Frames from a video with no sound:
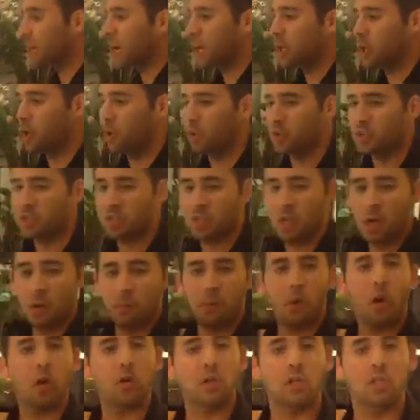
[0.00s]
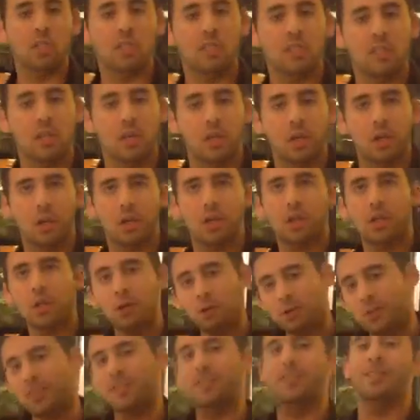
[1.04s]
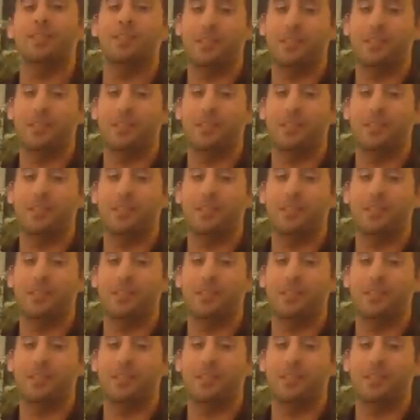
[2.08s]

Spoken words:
I noticed partners used to